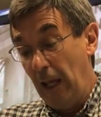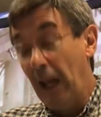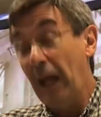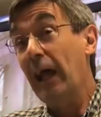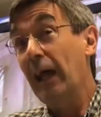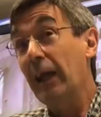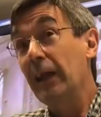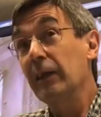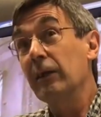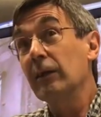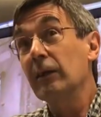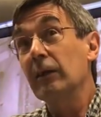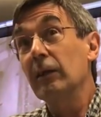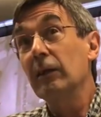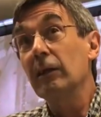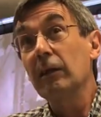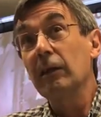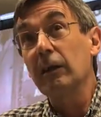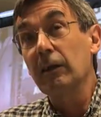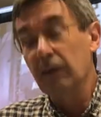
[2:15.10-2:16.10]
And
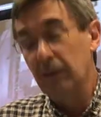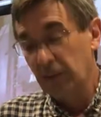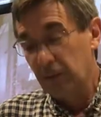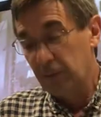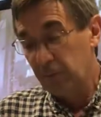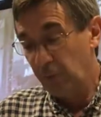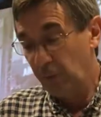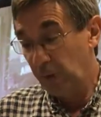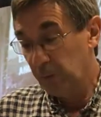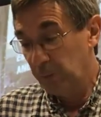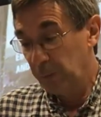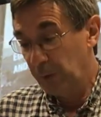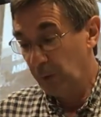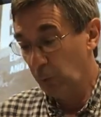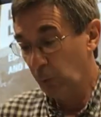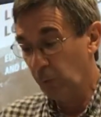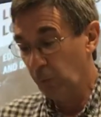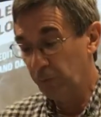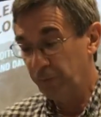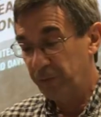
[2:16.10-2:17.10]
the development
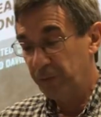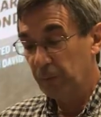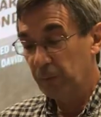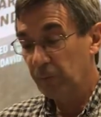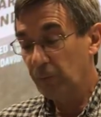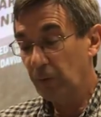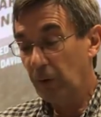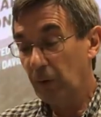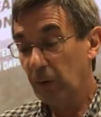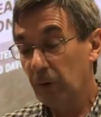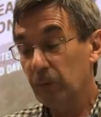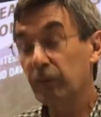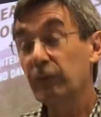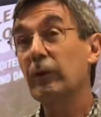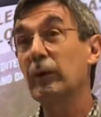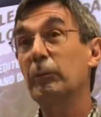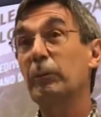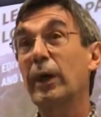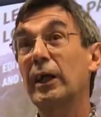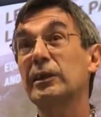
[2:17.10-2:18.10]
also involved
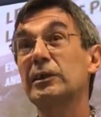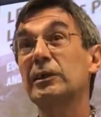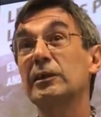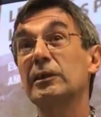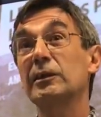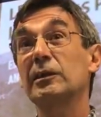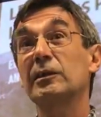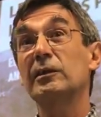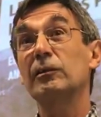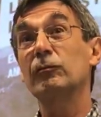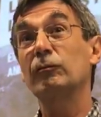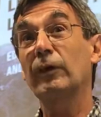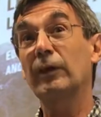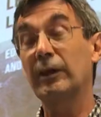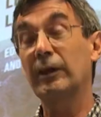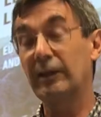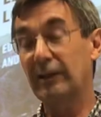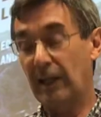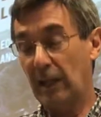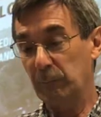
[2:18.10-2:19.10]
imaginative,
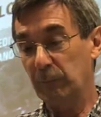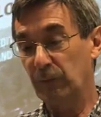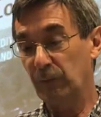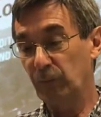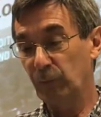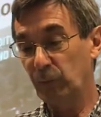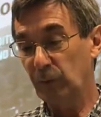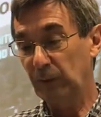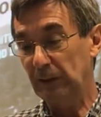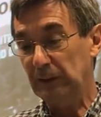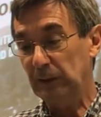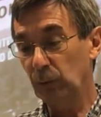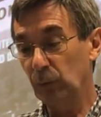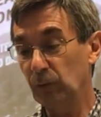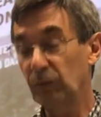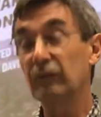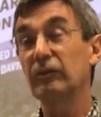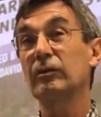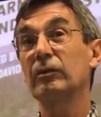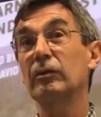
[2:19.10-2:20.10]
adaptive
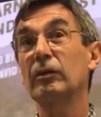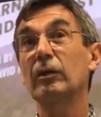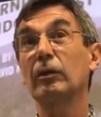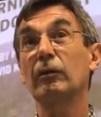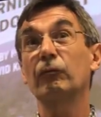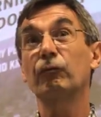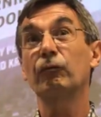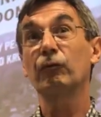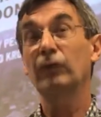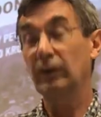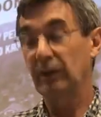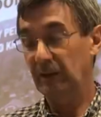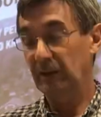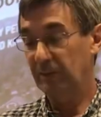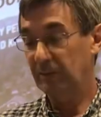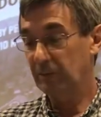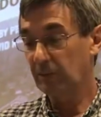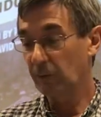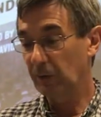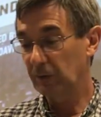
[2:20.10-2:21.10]
reuse of
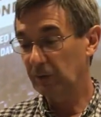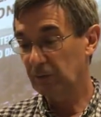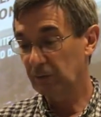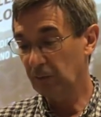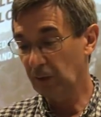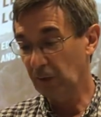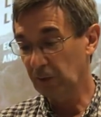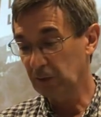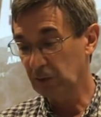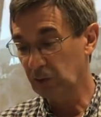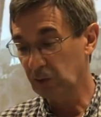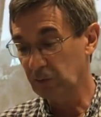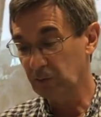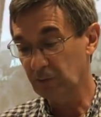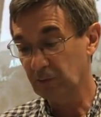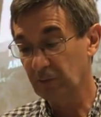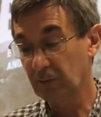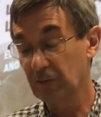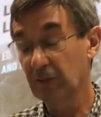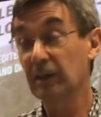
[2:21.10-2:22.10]
historic
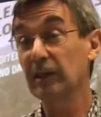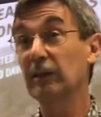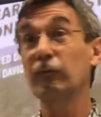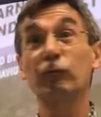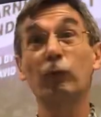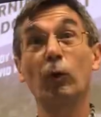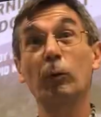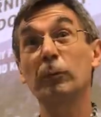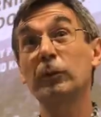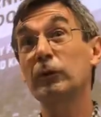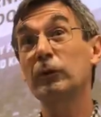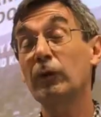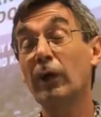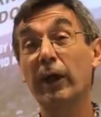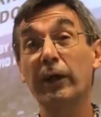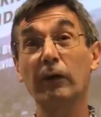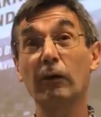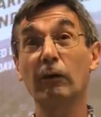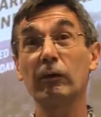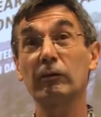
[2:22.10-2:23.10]
structures. The former
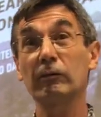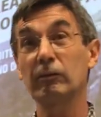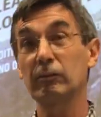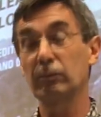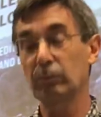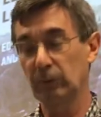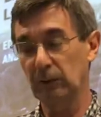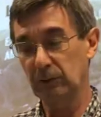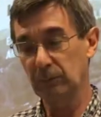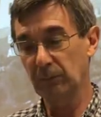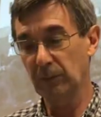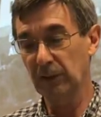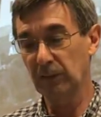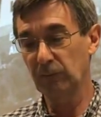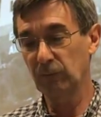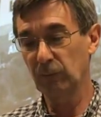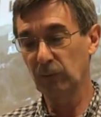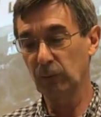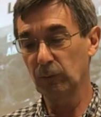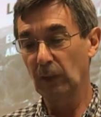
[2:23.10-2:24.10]
dry docks, which many
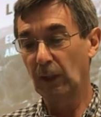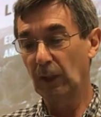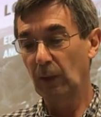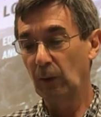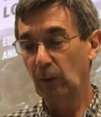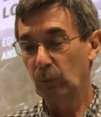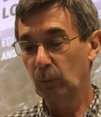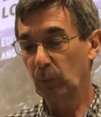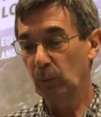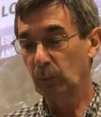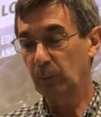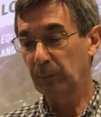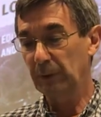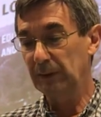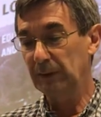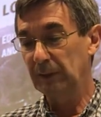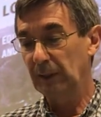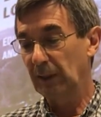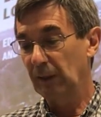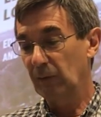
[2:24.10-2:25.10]
of you will
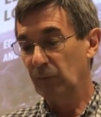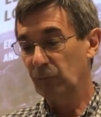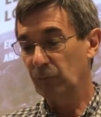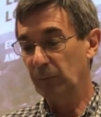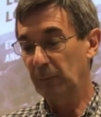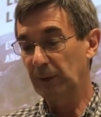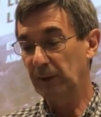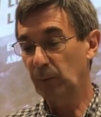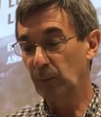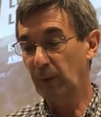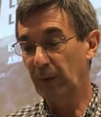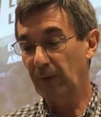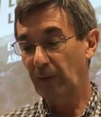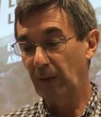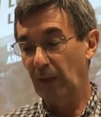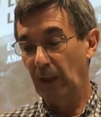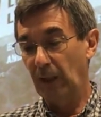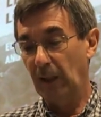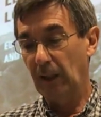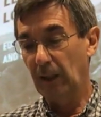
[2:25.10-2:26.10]
be familiar with,
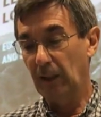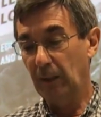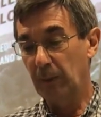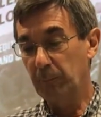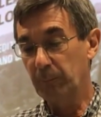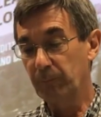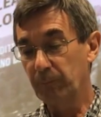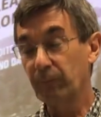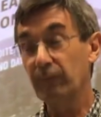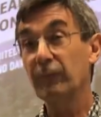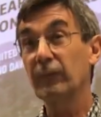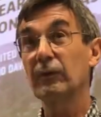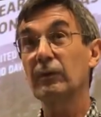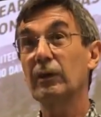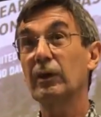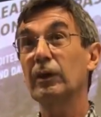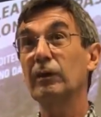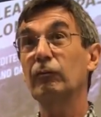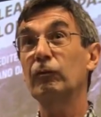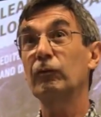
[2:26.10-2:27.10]

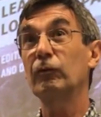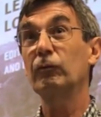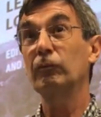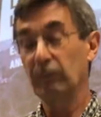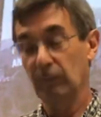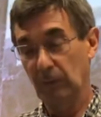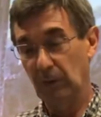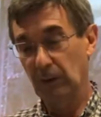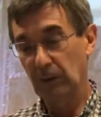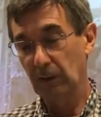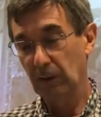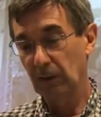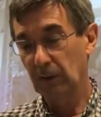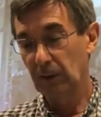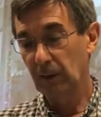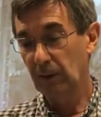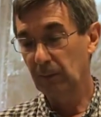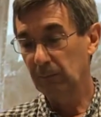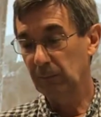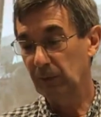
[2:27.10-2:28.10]
certainly if you
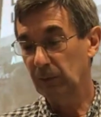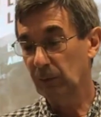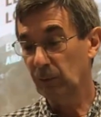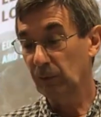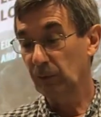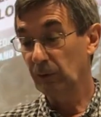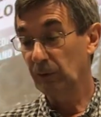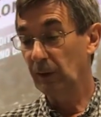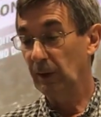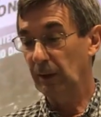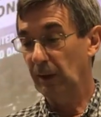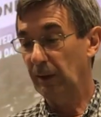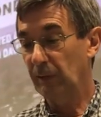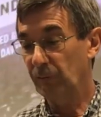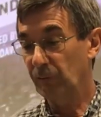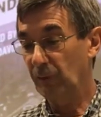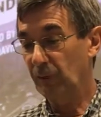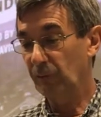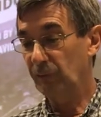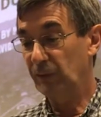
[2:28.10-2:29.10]
enjoy
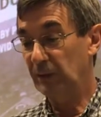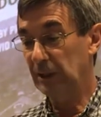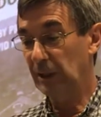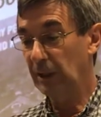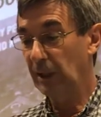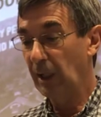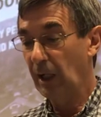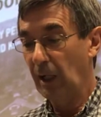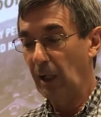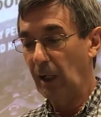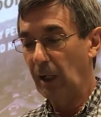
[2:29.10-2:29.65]
fishing,